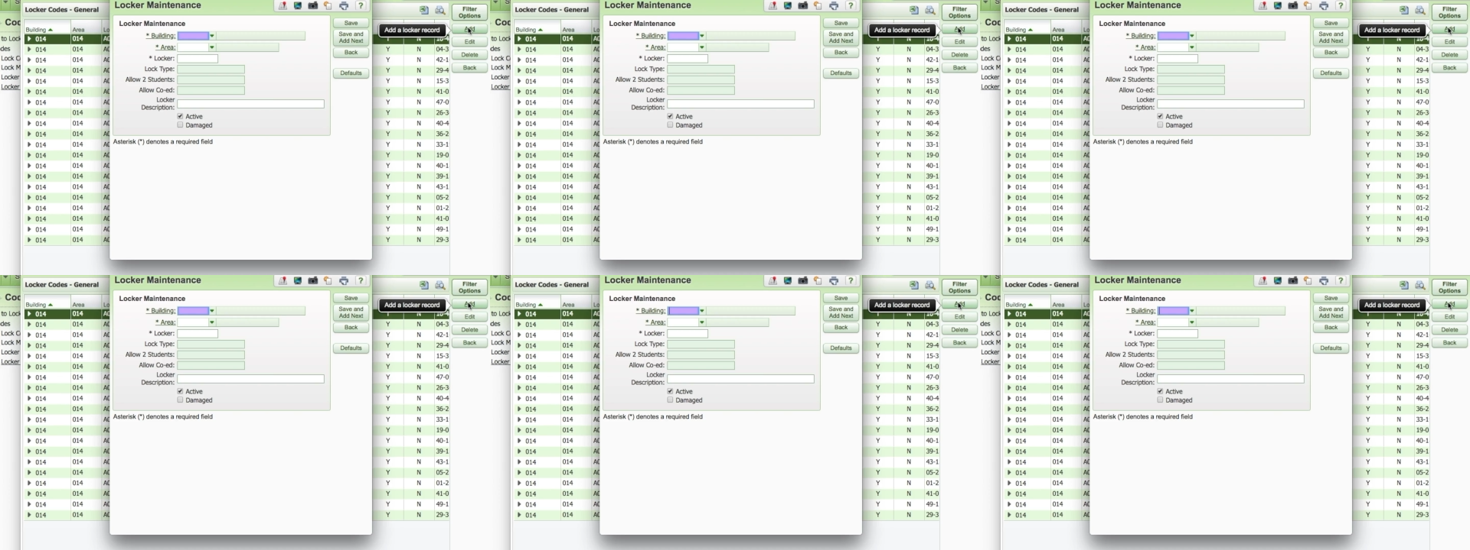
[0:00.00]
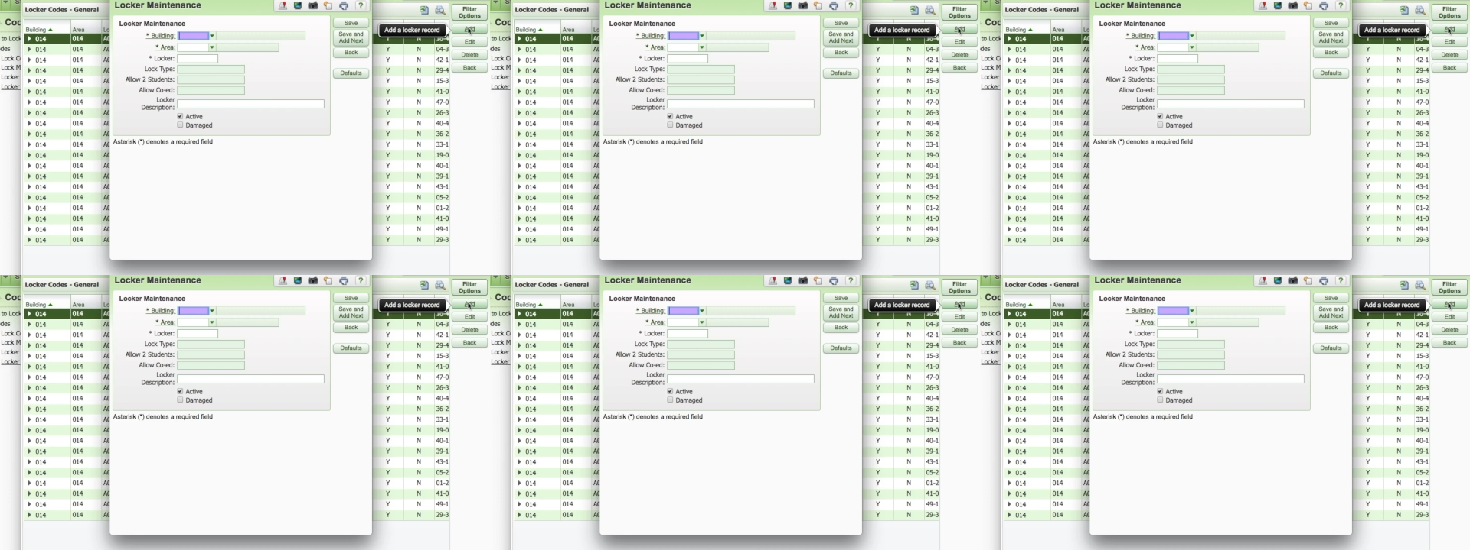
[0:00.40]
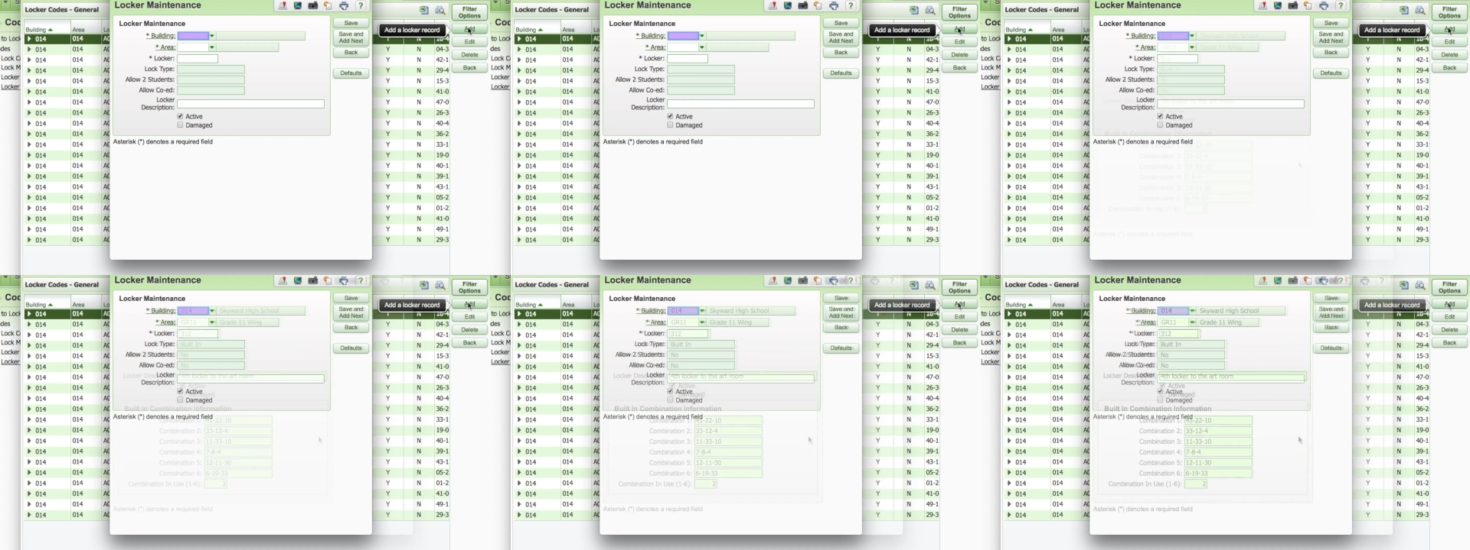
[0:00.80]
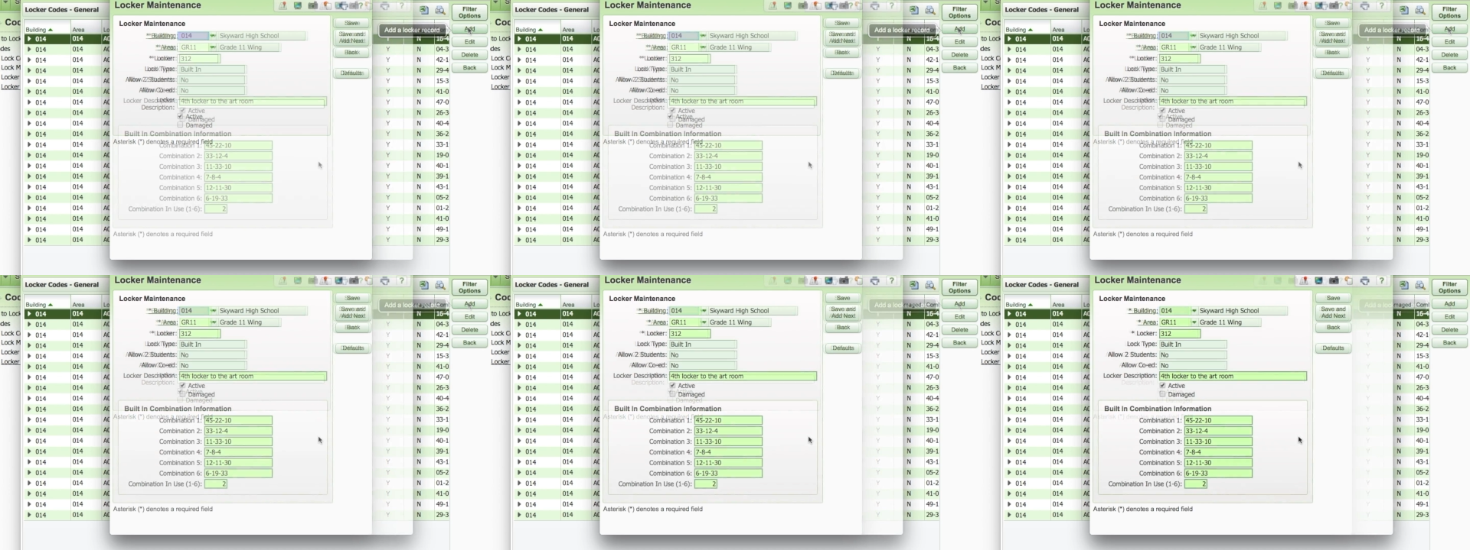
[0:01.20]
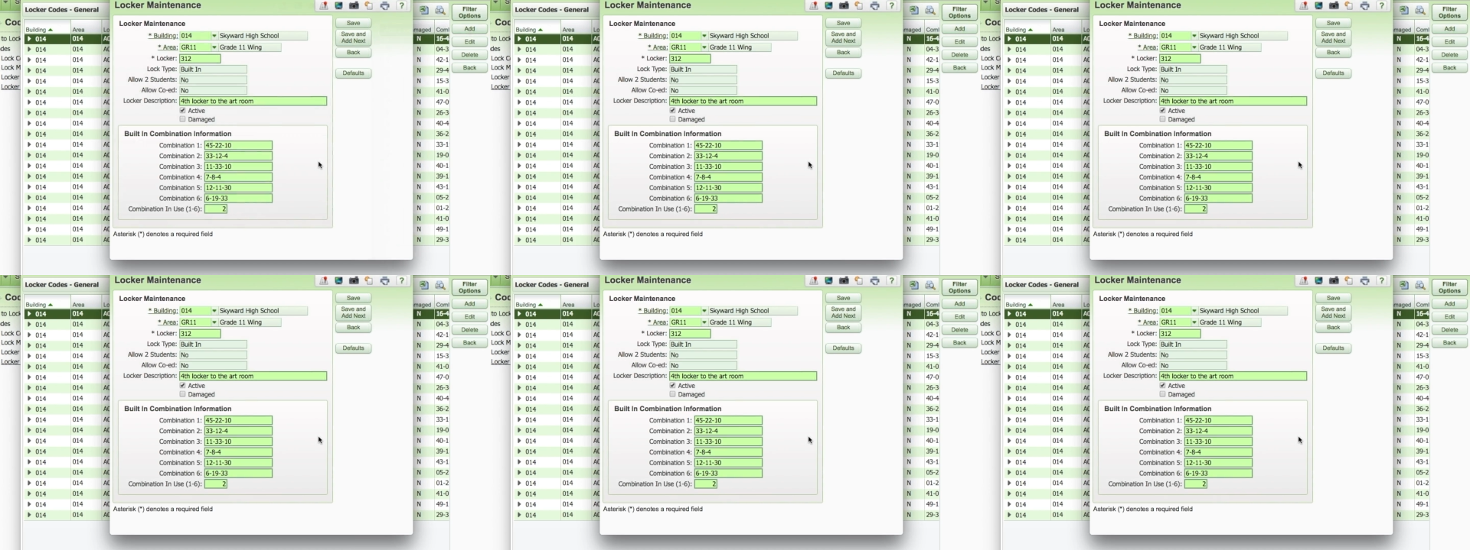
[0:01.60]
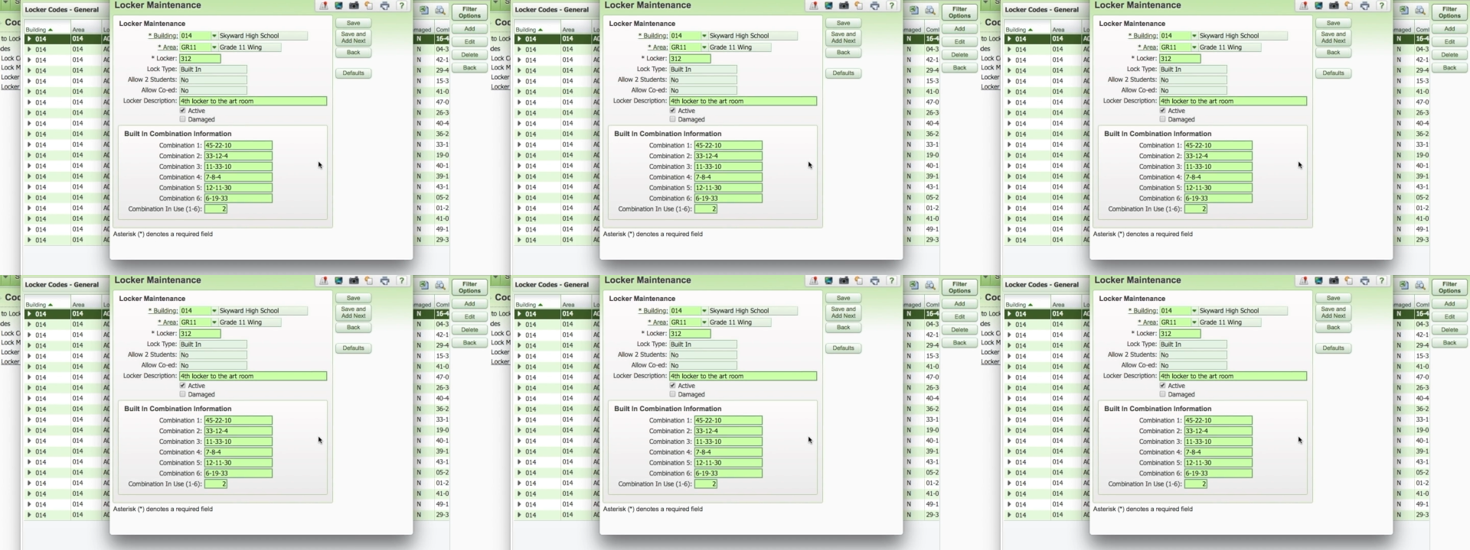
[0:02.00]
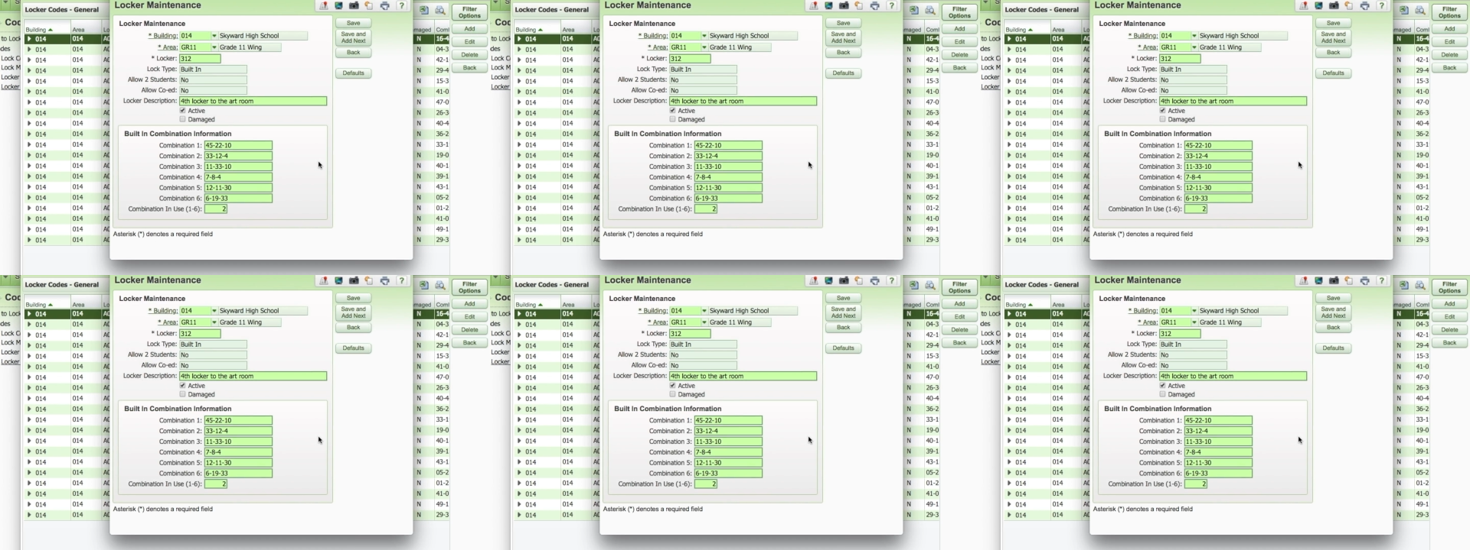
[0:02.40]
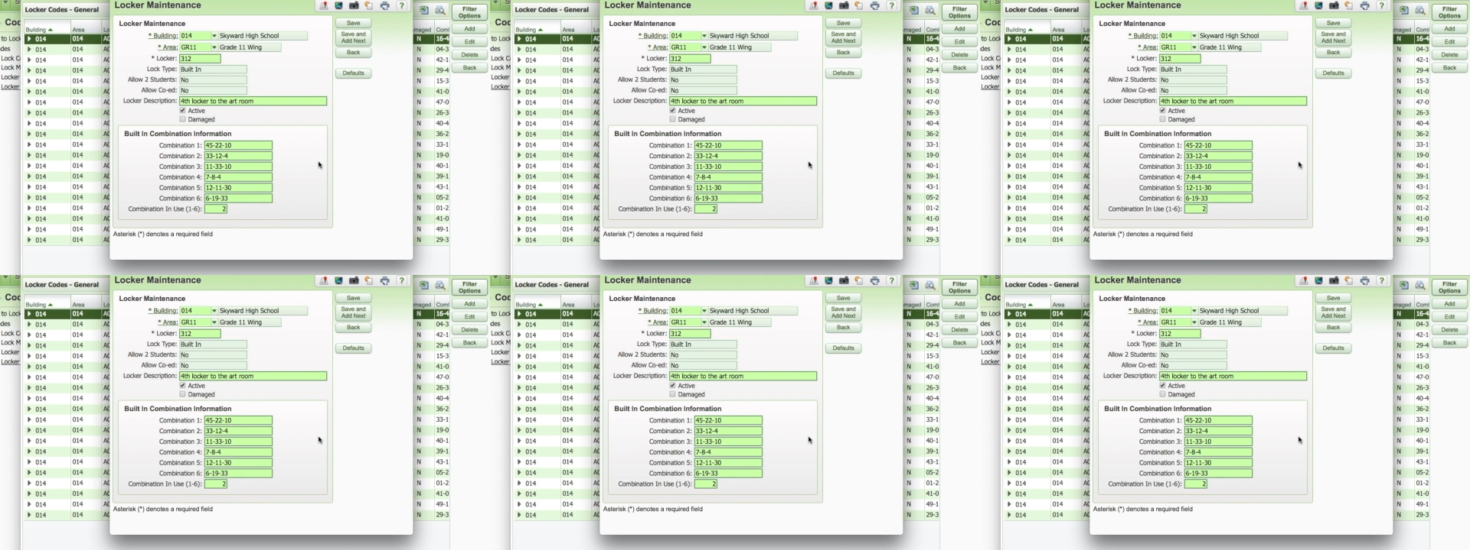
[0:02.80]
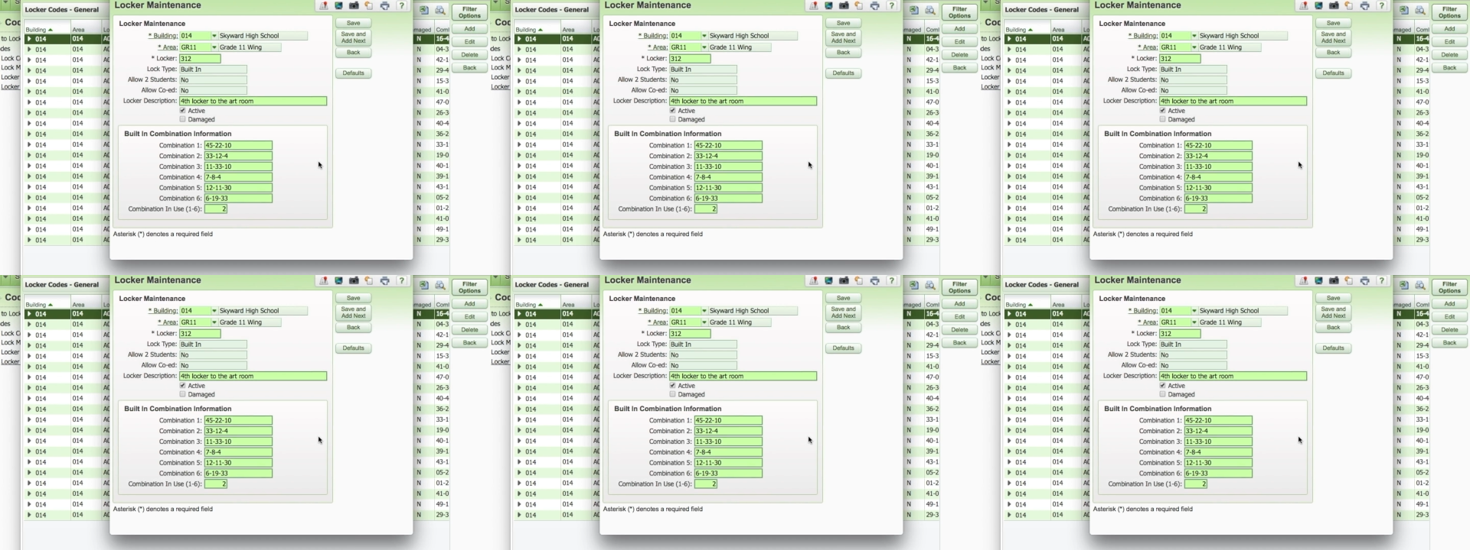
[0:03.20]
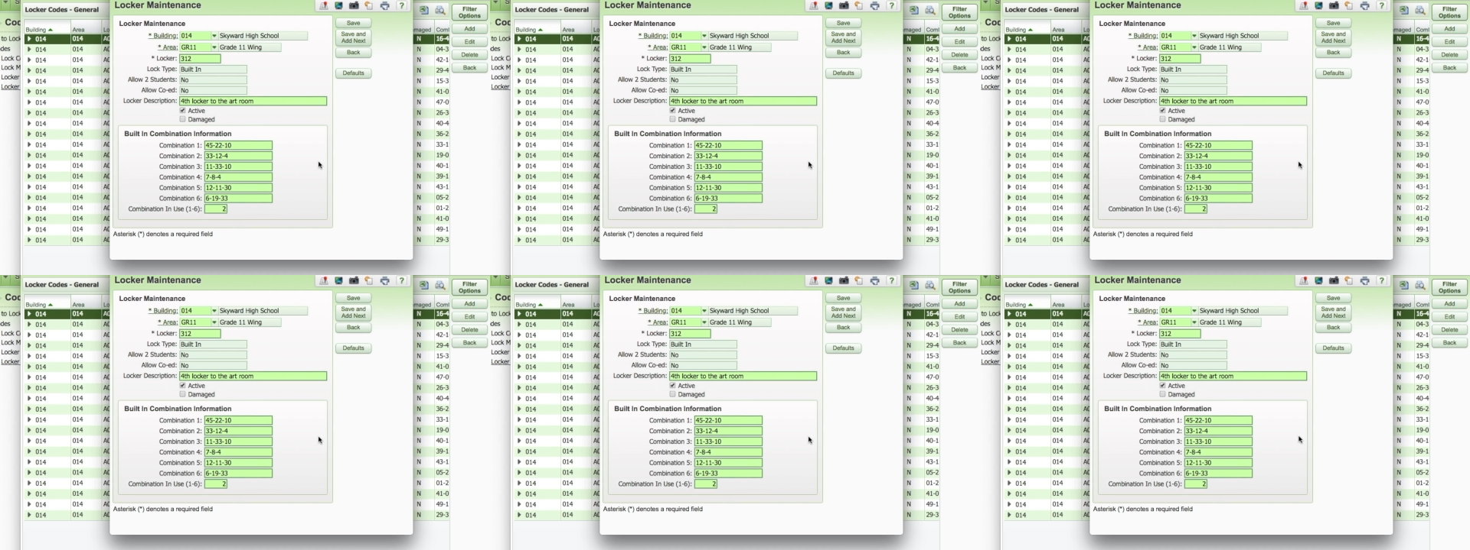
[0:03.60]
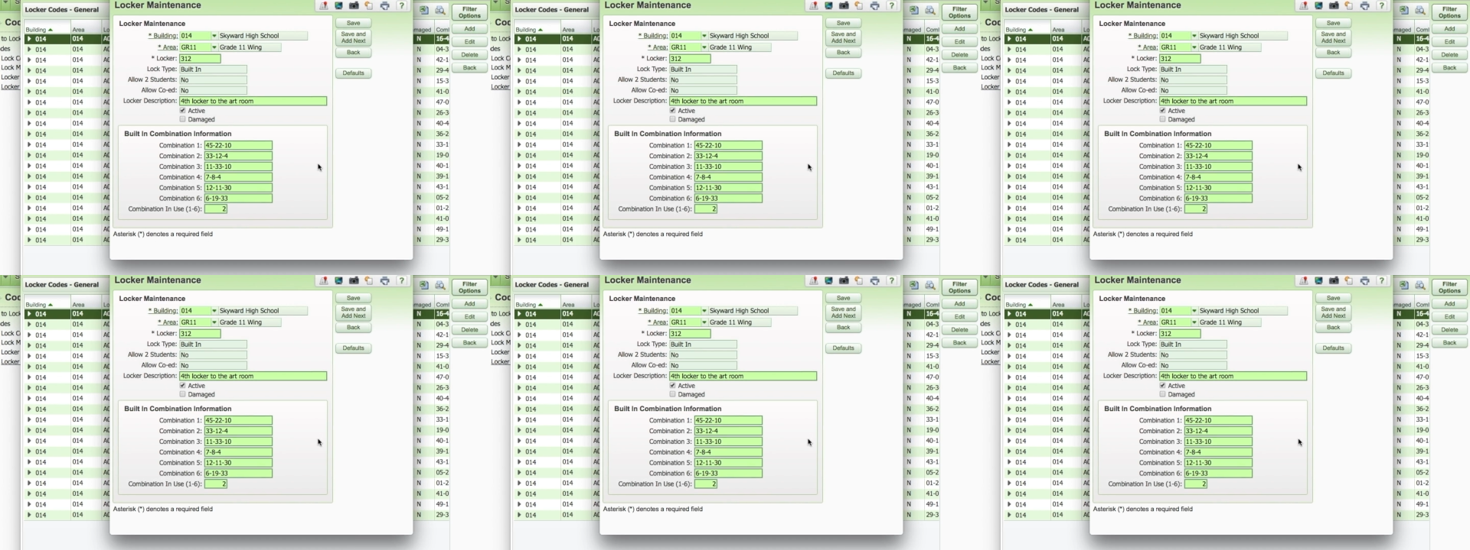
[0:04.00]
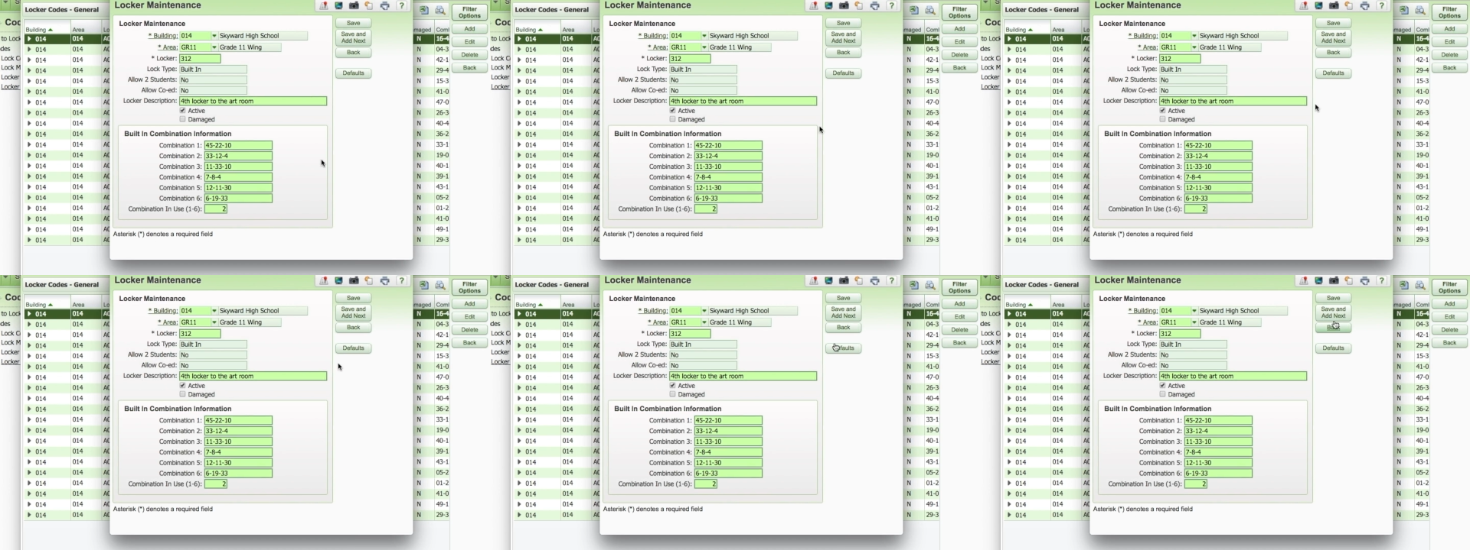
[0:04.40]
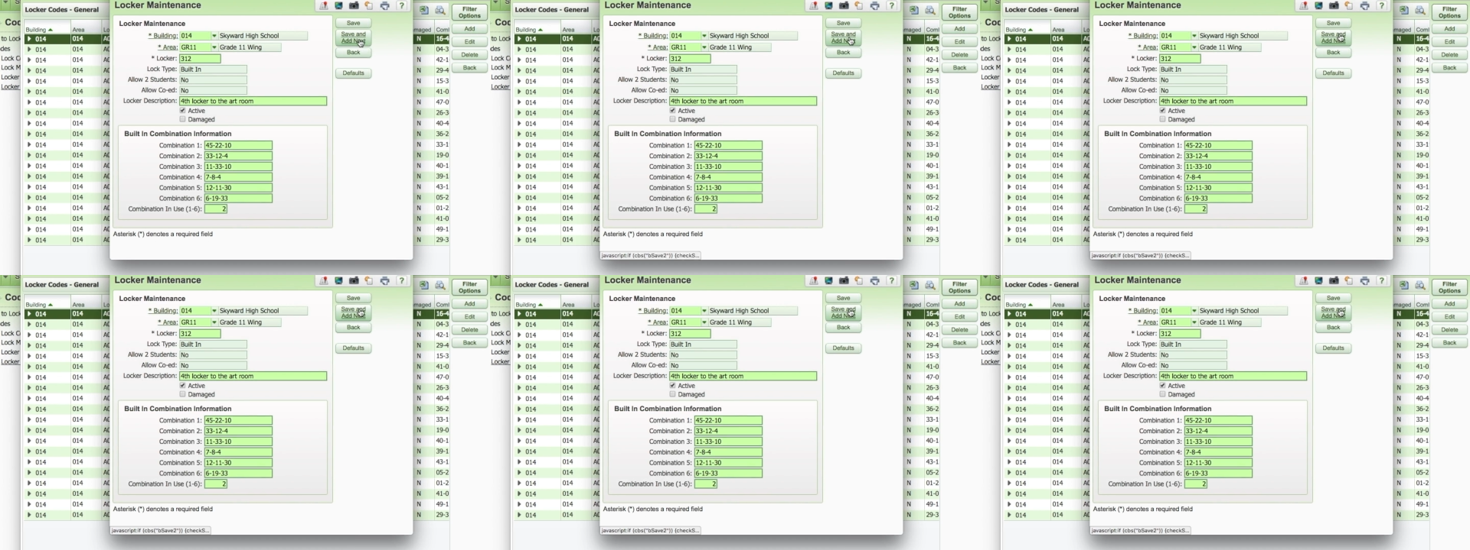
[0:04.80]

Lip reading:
No face is visible, so there are no lips to read.